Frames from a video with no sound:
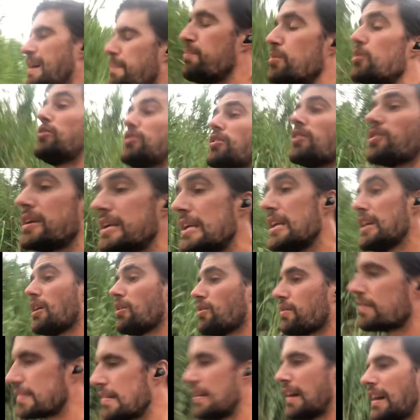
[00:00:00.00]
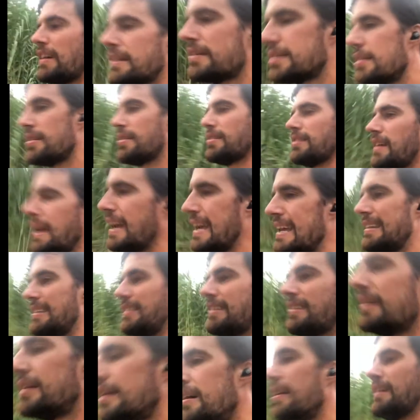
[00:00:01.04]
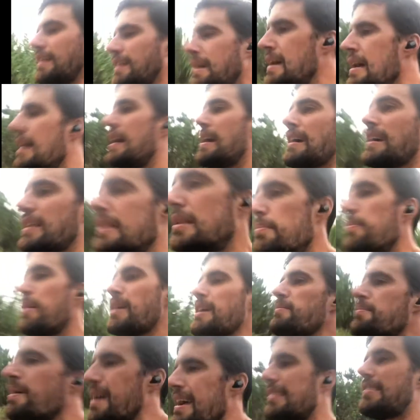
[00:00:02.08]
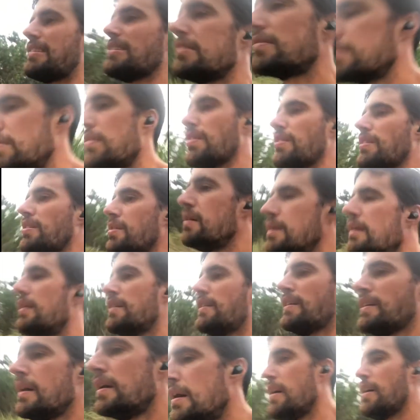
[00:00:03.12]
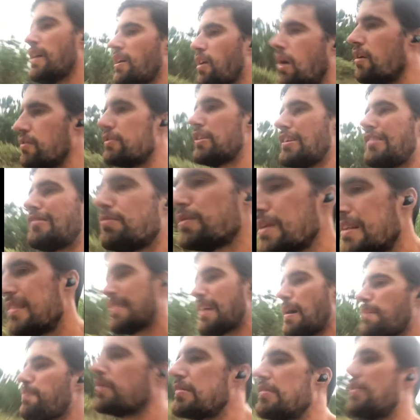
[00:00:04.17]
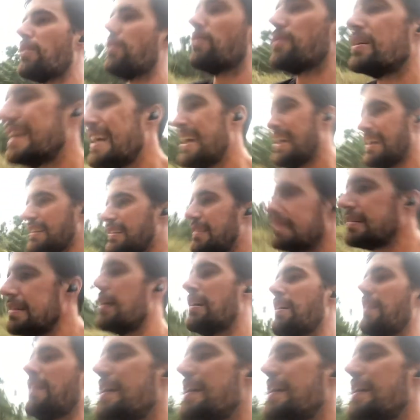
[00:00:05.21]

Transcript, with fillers: put your ego aside, and the main message of this week's episode is